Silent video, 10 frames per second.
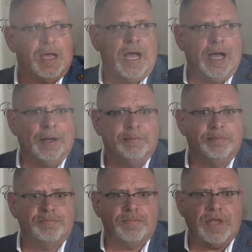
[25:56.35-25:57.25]

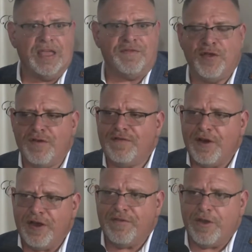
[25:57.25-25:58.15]
Um, if you're
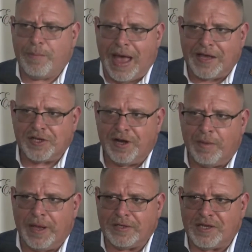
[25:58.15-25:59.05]
very very passionate
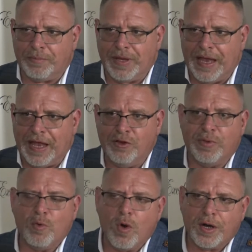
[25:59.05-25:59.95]
about something and you've
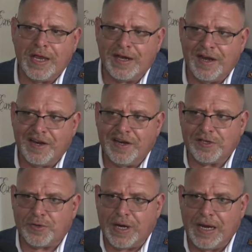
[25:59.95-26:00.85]
been working in an
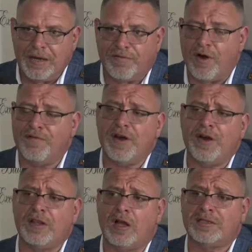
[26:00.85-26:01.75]
industry for a
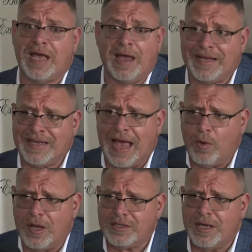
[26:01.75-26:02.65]
very long time, as I
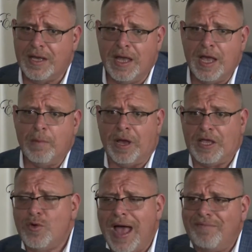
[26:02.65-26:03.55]
was, but
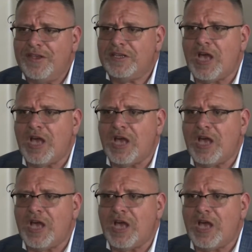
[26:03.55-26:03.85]
you have this